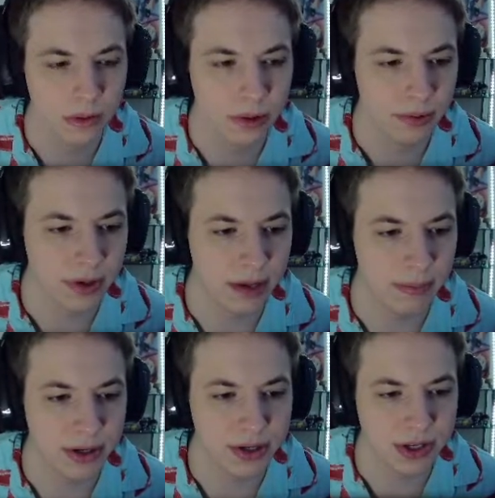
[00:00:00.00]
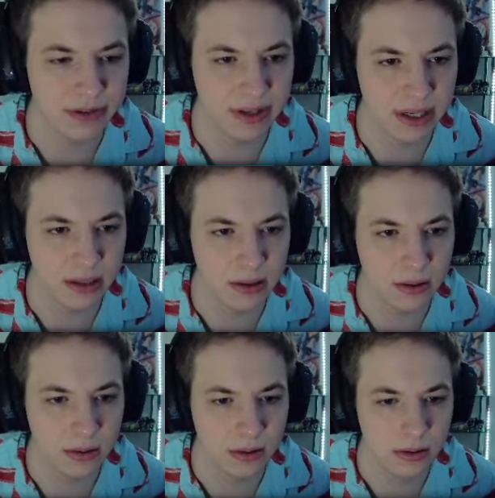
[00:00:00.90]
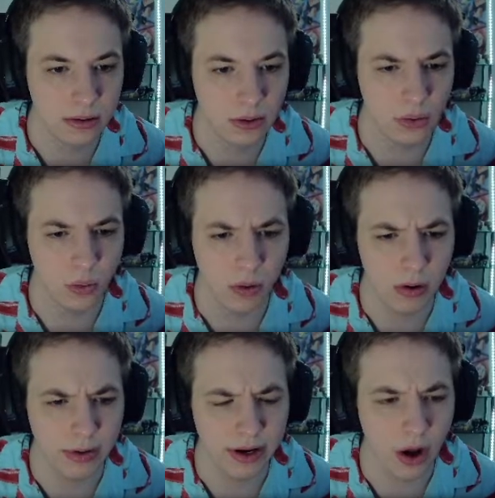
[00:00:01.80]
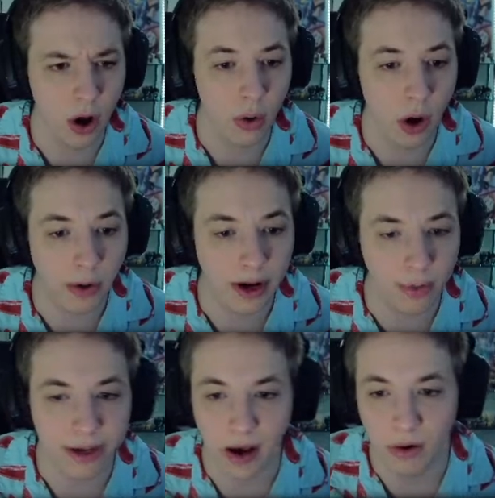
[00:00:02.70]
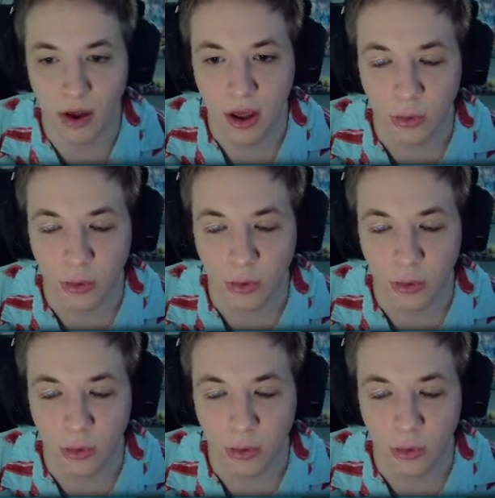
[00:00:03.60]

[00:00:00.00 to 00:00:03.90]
Got a bunch of, uh... Oh, oh, we got... Oh, oh, here we go!